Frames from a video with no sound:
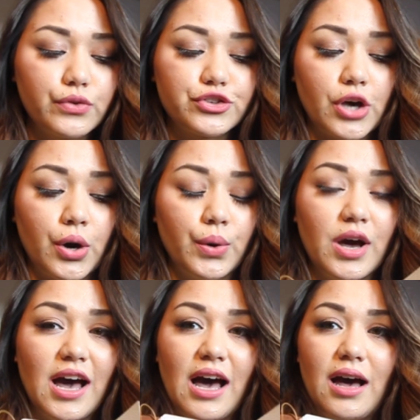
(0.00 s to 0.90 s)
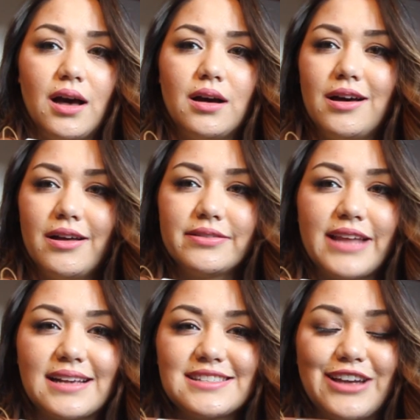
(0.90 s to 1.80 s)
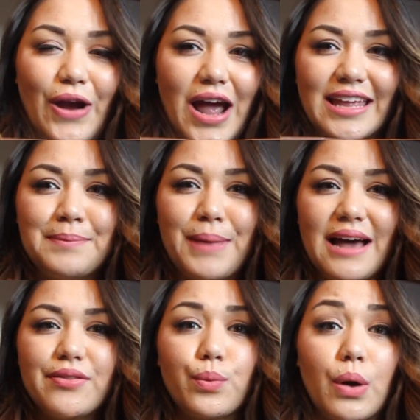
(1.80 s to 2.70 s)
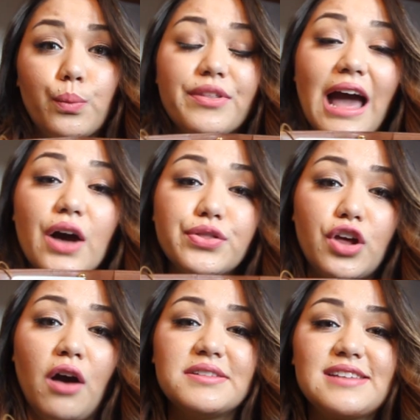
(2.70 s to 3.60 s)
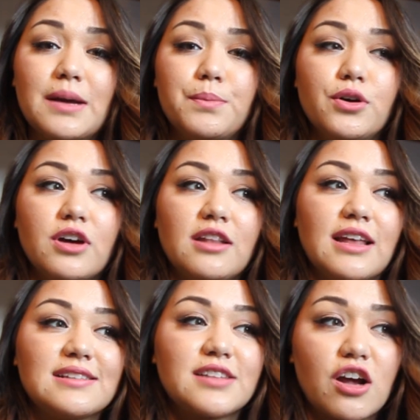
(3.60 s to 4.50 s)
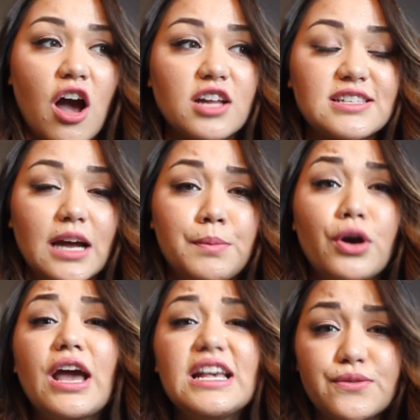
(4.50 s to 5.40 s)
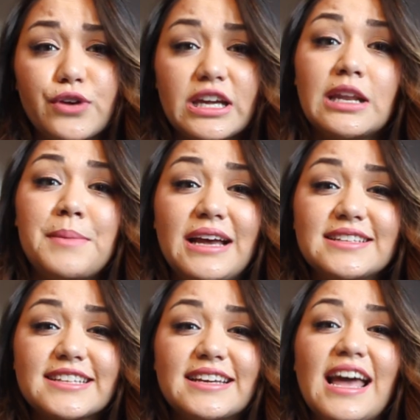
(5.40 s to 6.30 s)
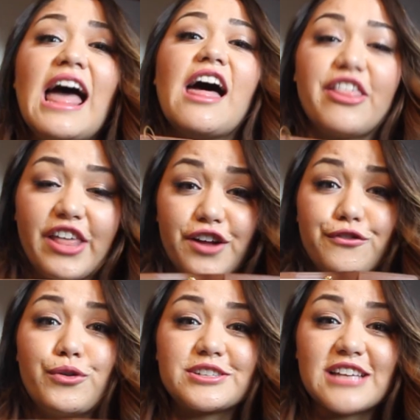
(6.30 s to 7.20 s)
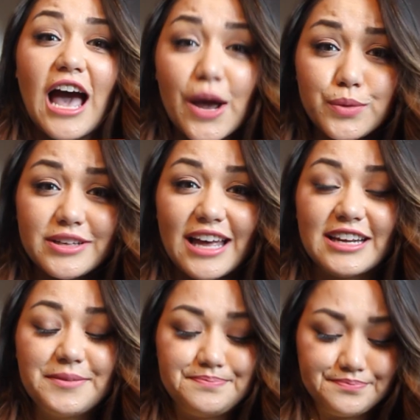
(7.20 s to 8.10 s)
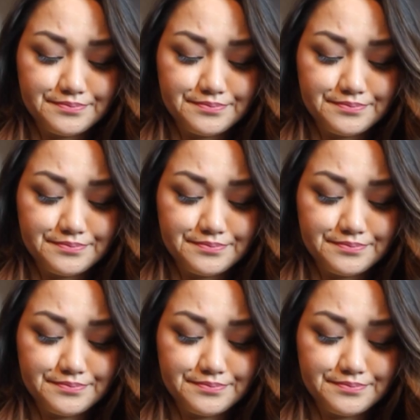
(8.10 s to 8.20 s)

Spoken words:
So next year I can buy the one without the contact book, unless the contact book is freaking amazing, then of course I will get it.